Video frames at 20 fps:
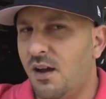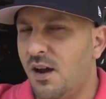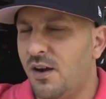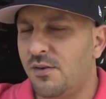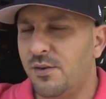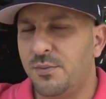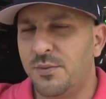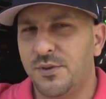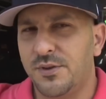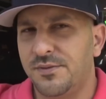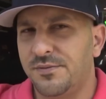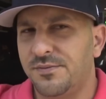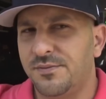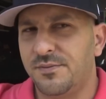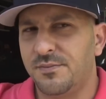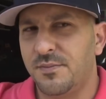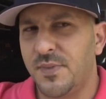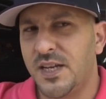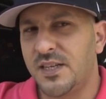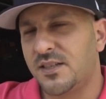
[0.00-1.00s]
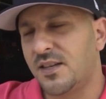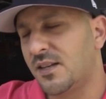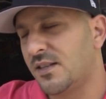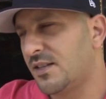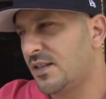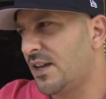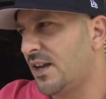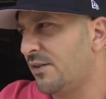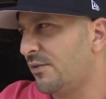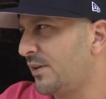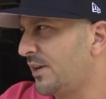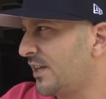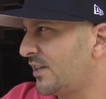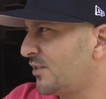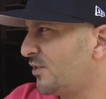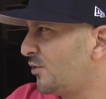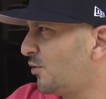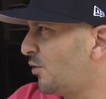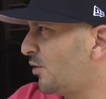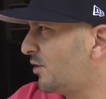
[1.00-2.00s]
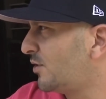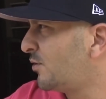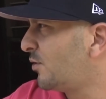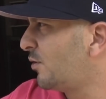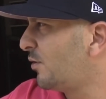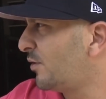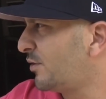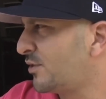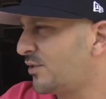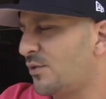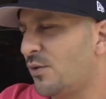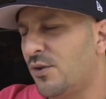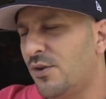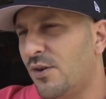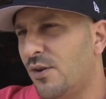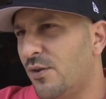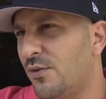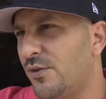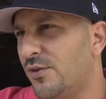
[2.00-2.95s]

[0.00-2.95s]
Horrible. Makes us scary next door as all the store